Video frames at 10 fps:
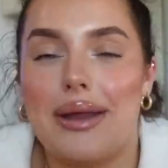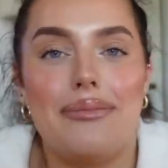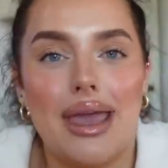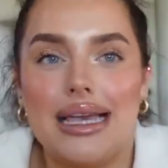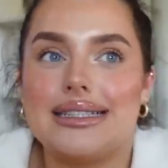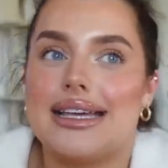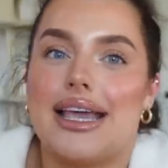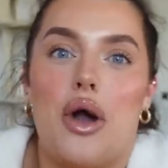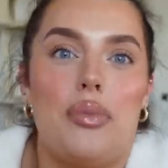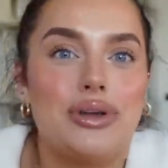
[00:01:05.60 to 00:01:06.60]
and
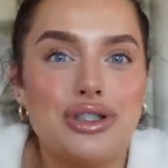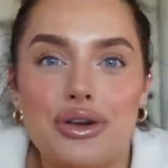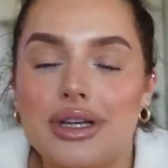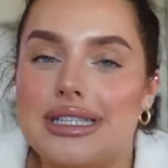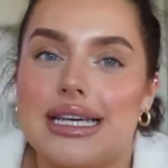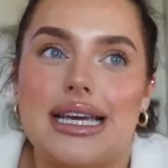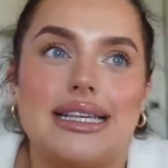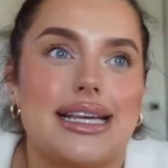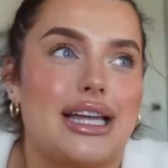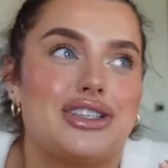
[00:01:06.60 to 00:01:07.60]
amazing
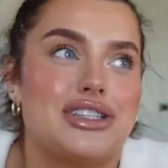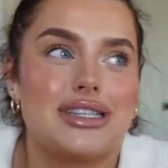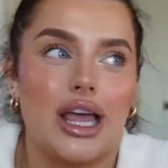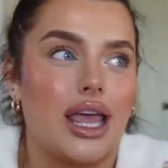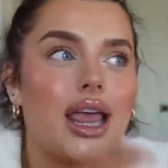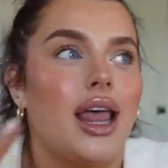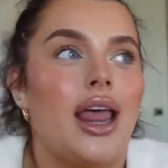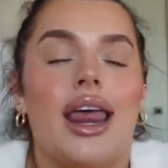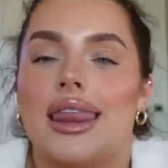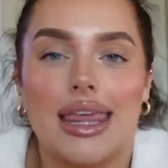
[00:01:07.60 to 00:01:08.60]
opportunities and just like
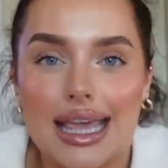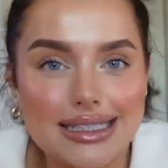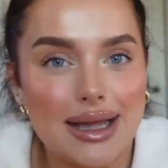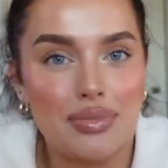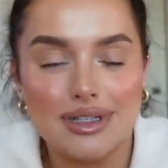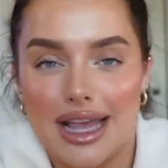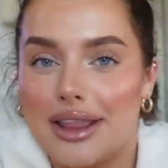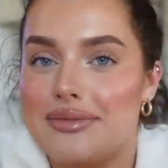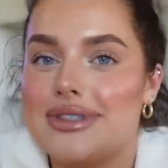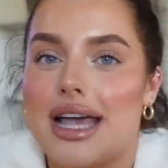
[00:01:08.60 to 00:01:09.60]
things that present
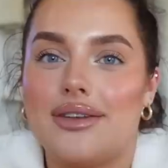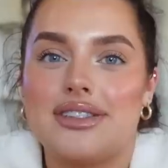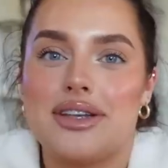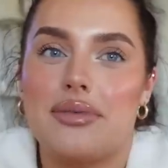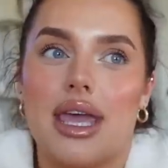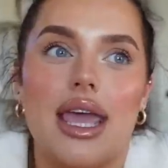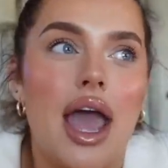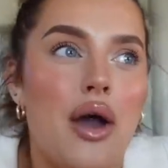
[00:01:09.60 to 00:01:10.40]
themselves to me.